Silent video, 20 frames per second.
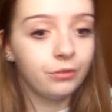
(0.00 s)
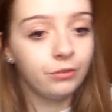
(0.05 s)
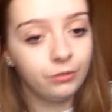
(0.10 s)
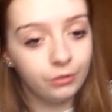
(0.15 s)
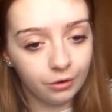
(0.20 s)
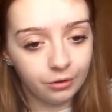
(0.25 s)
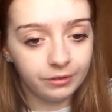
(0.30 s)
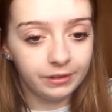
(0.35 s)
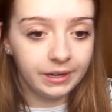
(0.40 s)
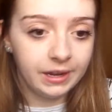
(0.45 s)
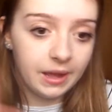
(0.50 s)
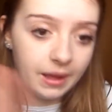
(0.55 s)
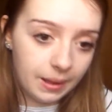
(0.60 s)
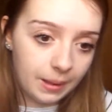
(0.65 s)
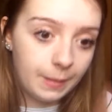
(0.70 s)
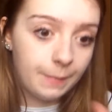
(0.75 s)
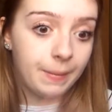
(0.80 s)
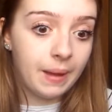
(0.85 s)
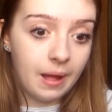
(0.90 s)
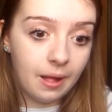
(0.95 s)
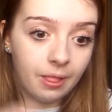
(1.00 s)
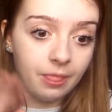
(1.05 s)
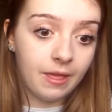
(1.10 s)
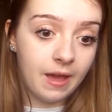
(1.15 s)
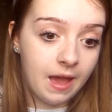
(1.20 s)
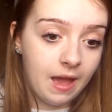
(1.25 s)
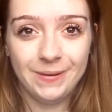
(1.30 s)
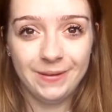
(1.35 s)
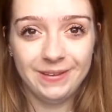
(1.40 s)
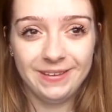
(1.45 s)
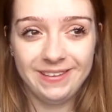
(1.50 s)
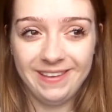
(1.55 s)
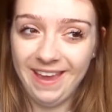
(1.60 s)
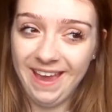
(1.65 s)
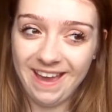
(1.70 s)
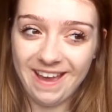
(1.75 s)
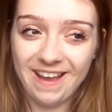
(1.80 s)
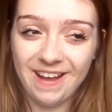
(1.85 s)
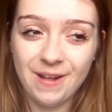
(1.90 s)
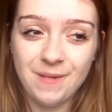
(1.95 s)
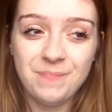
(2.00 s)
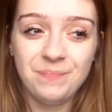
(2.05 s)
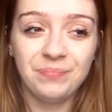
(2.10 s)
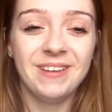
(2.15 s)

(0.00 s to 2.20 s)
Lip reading: sorry about that. But yeah,